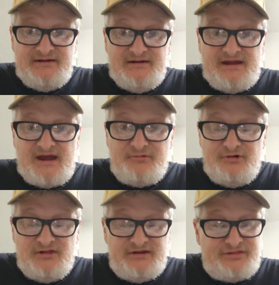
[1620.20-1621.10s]
I
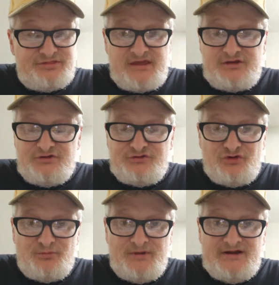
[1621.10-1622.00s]
really thank you
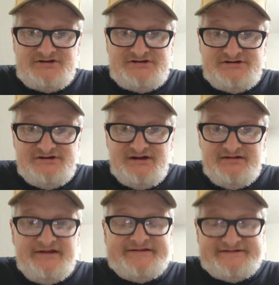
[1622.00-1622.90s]
so much.
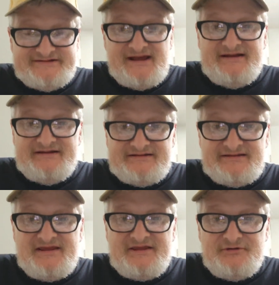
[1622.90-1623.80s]
This is nice.
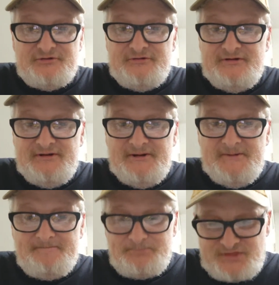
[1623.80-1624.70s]
Thank you.
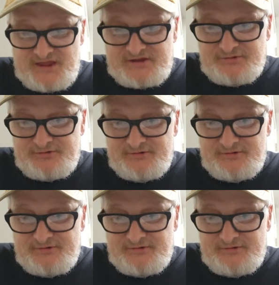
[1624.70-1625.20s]
Thank you.